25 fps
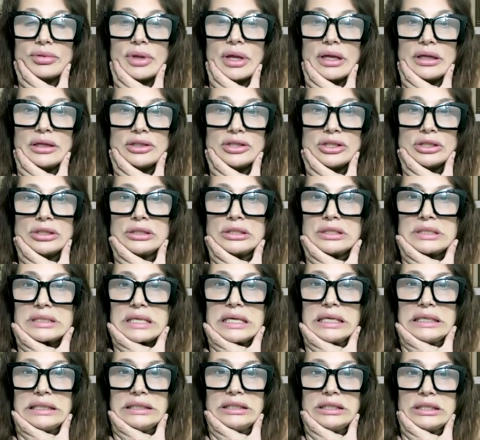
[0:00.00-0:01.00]
like
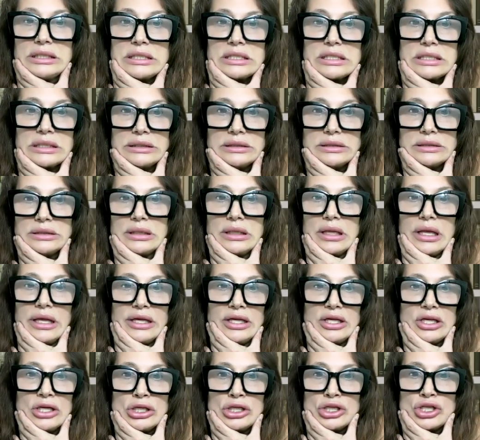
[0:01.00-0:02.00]
type
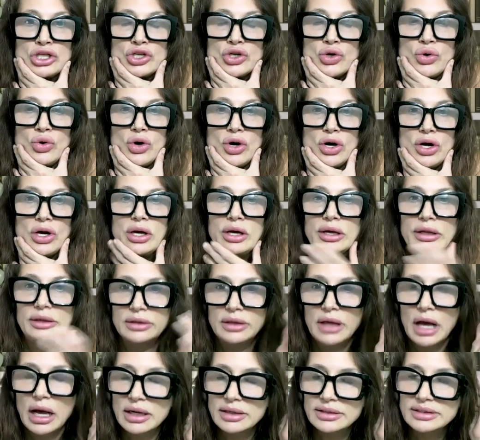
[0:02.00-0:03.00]
like jaw,
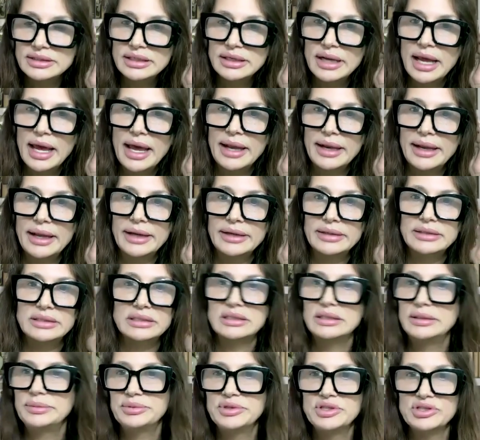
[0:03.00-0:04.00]
constant headaches,
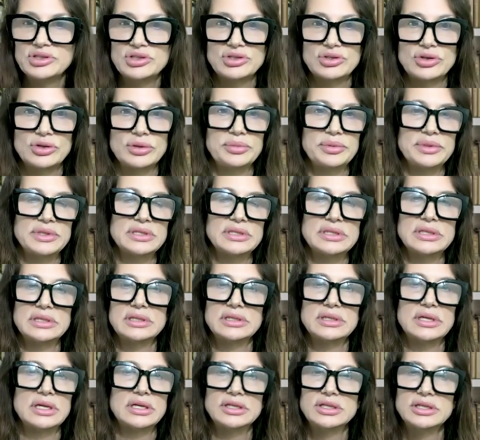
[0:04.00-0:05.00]
sleep
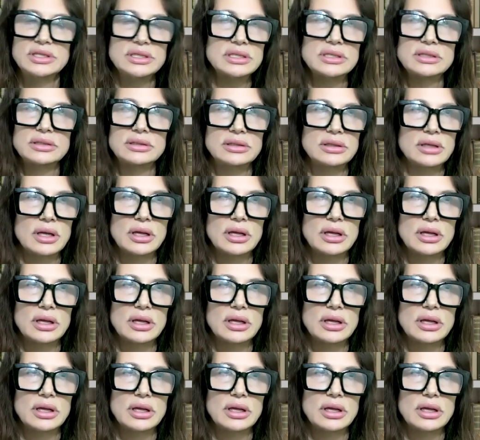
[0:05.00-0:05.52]
disturbances, and just